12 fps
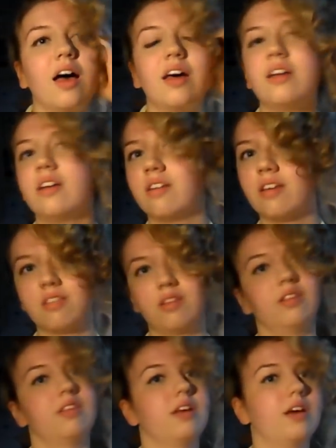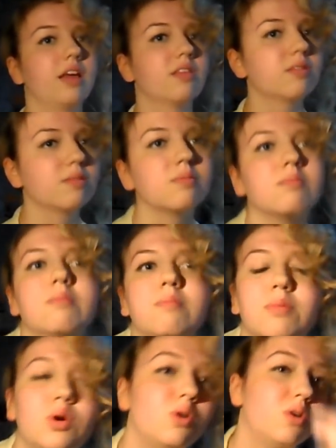and as you can see it gets
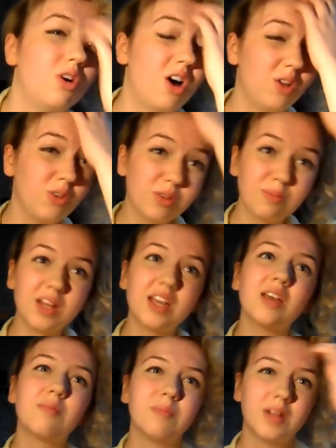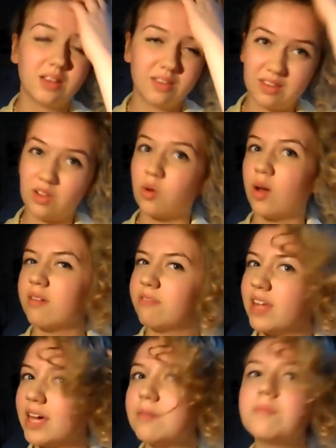more Holtzmann-y but it's still
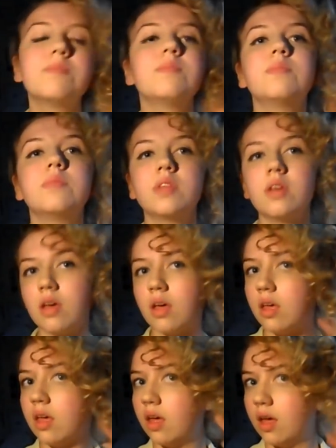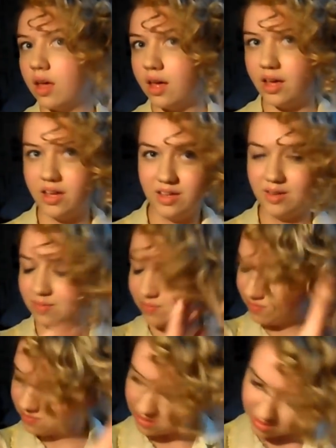quite flat. Um,